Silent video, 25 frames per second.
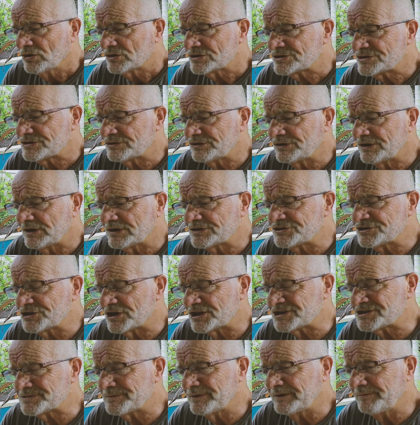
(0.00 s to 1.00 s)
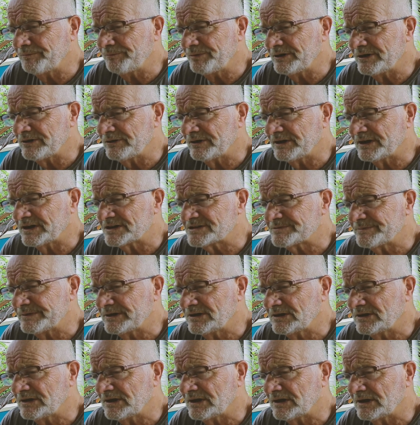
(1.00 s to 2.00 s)
So the adjustment period has
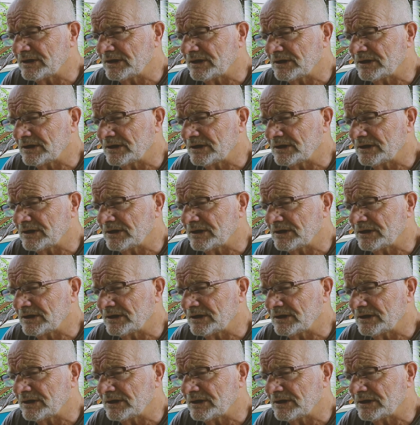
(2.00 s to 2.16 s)
been